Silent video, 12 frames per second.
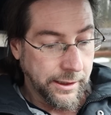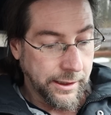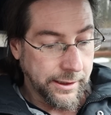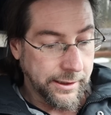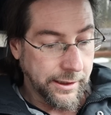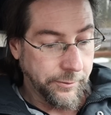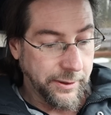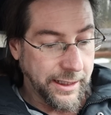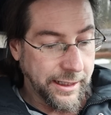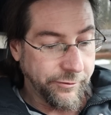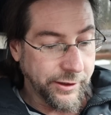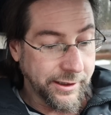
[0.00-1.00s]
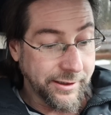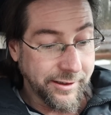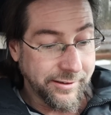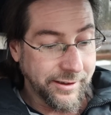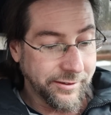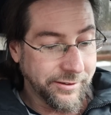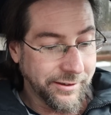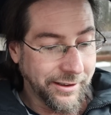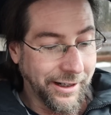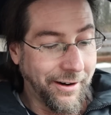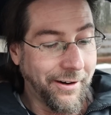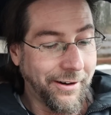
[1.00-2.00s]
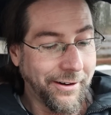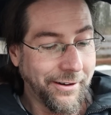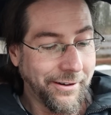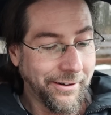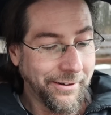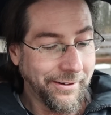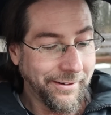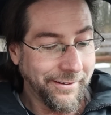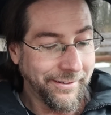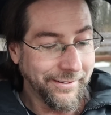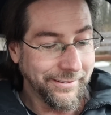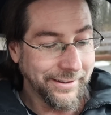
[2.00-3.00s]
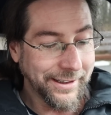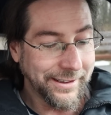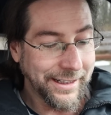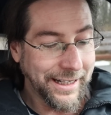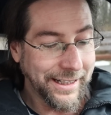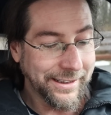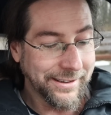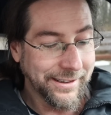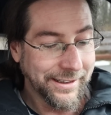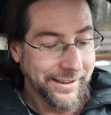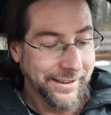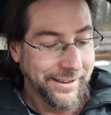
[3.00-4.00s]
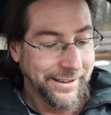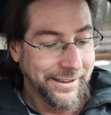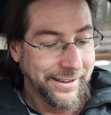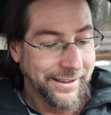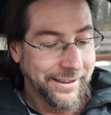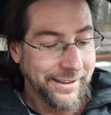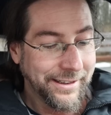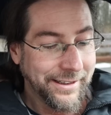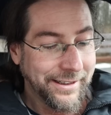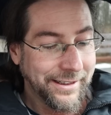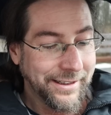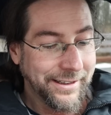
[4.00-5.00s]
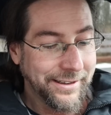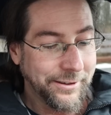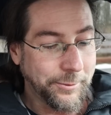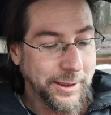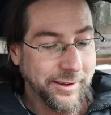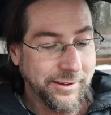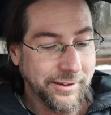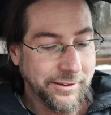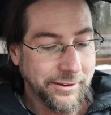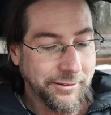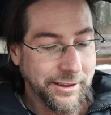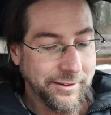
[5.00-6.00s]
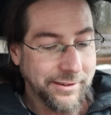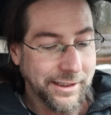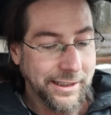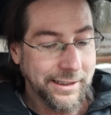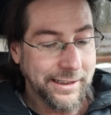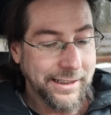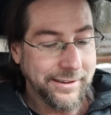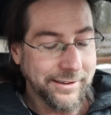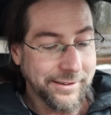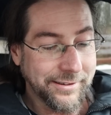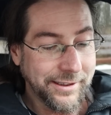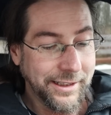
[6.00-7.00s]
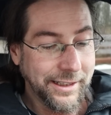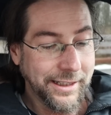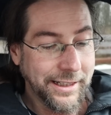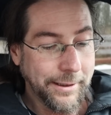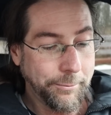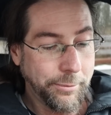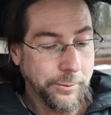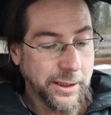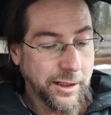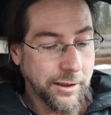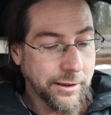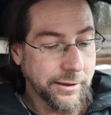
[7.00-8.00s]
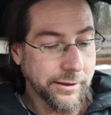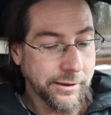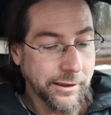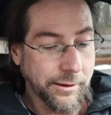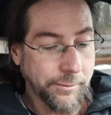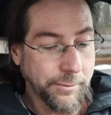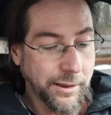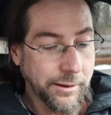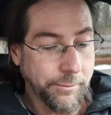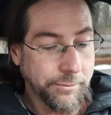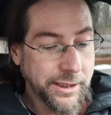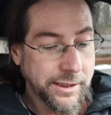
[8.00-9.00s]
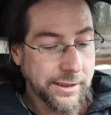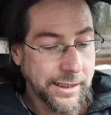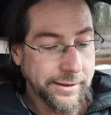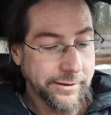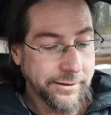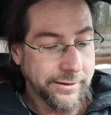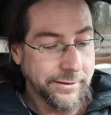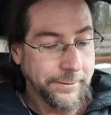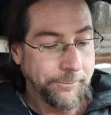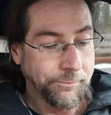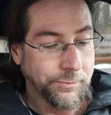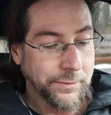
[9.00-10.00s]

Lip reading: and there we have it. And it says, oh, look at that. 26 degrees, the inlet, it's heating up. We are a bit under